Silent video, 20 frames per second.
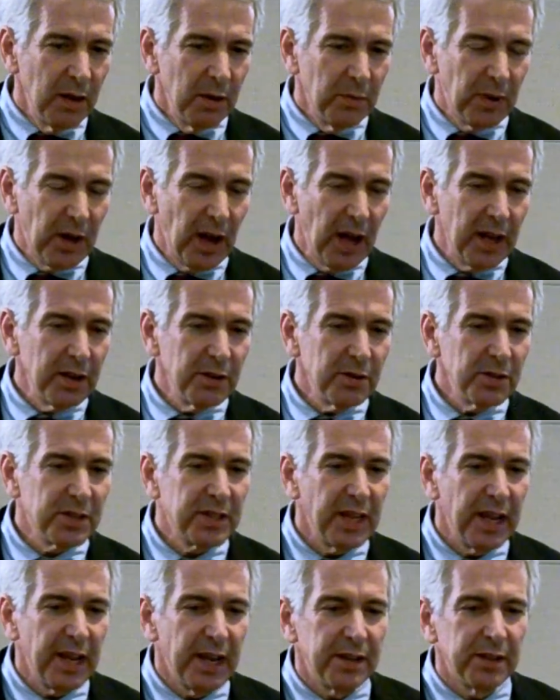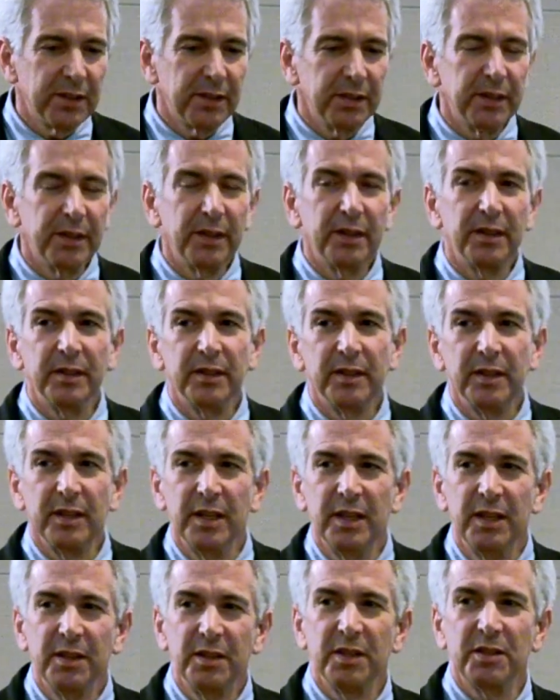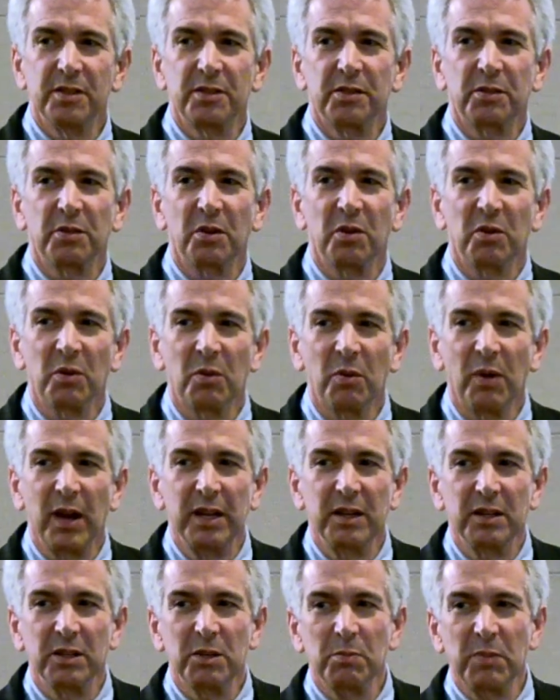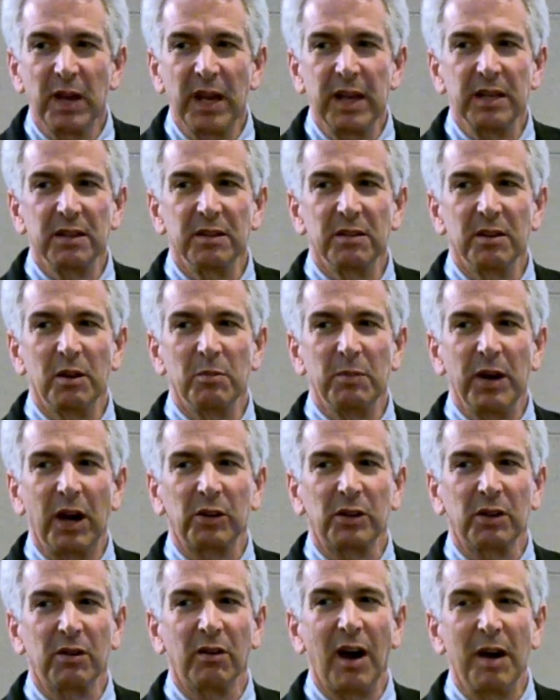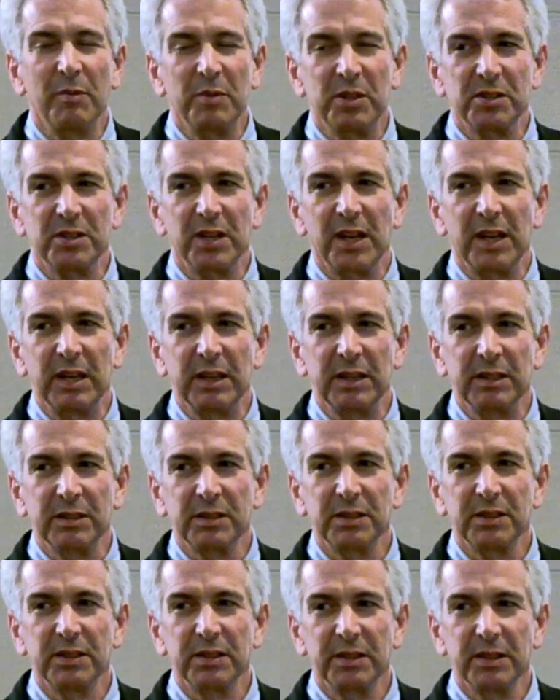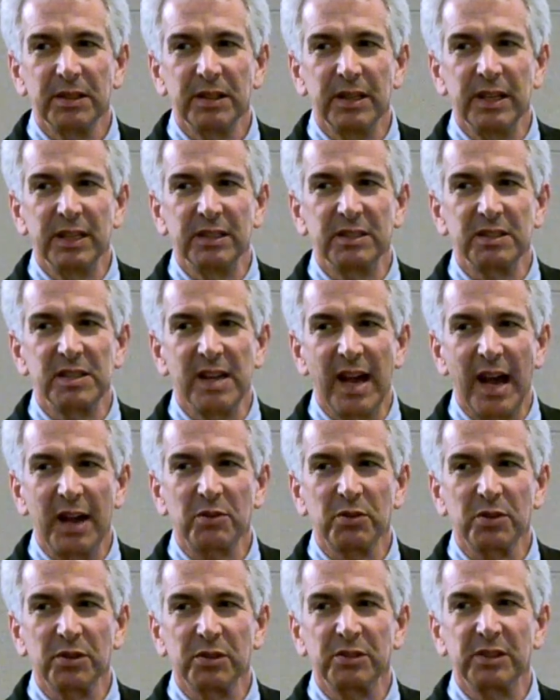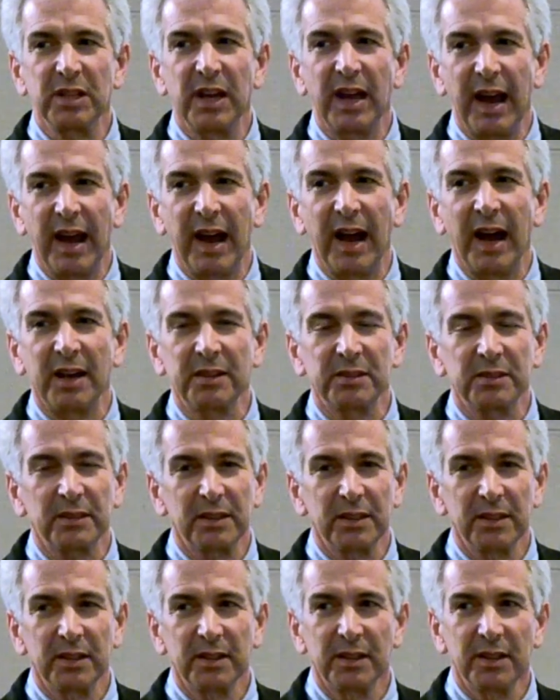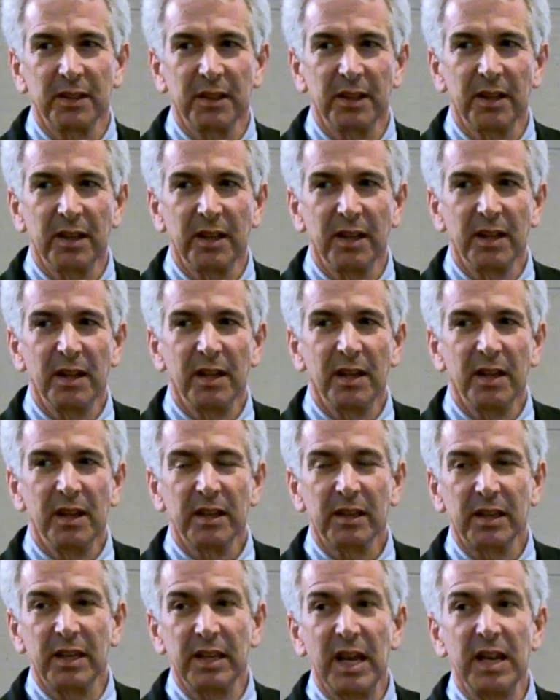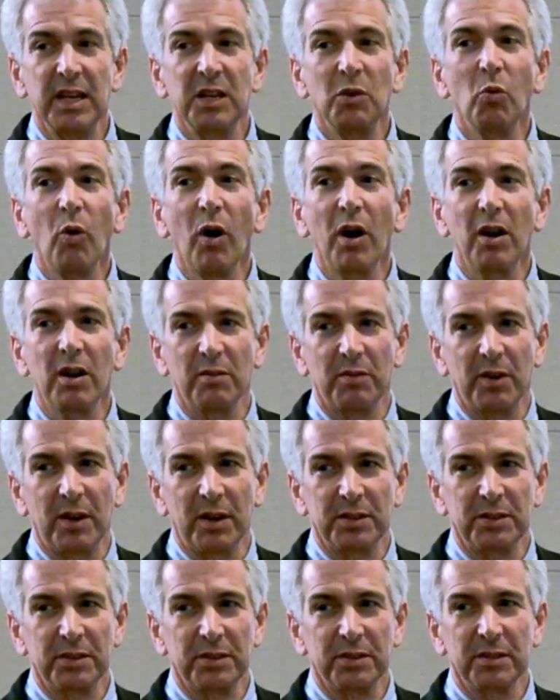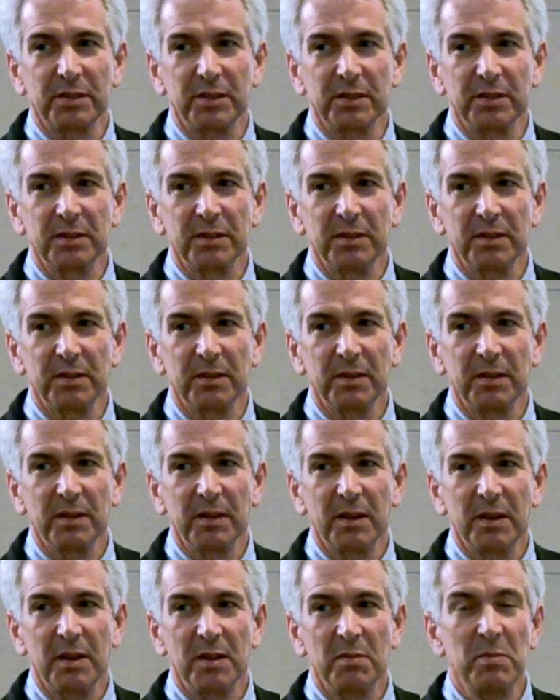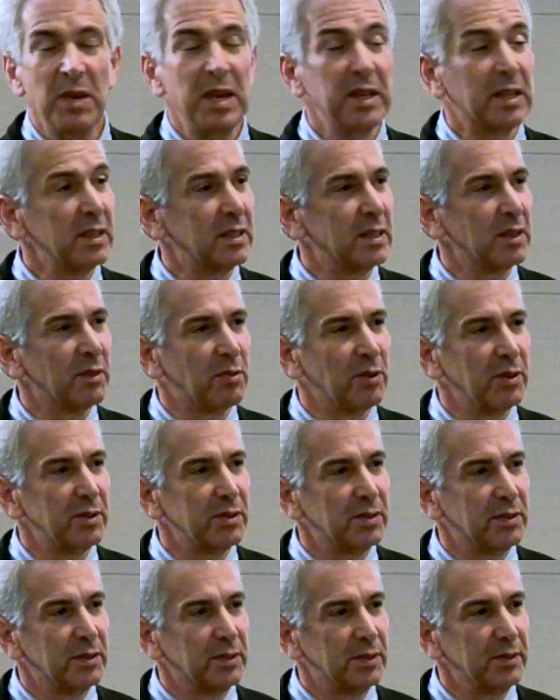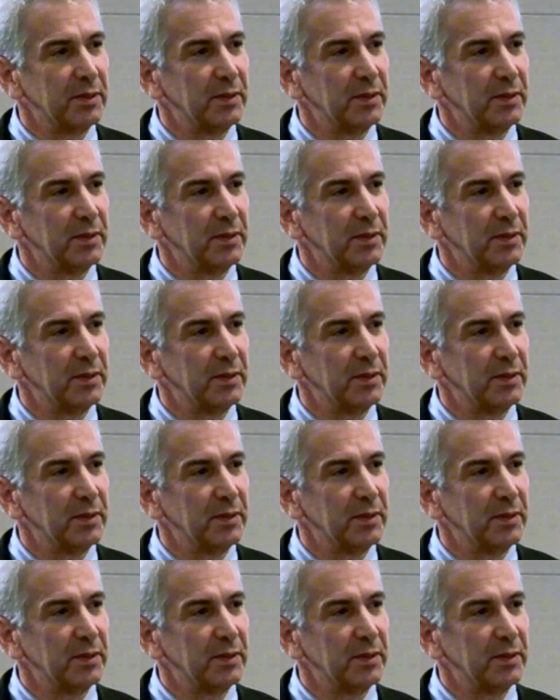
But I understand in this great debate about climate change, it's natural to ask, can any one of us make a difference?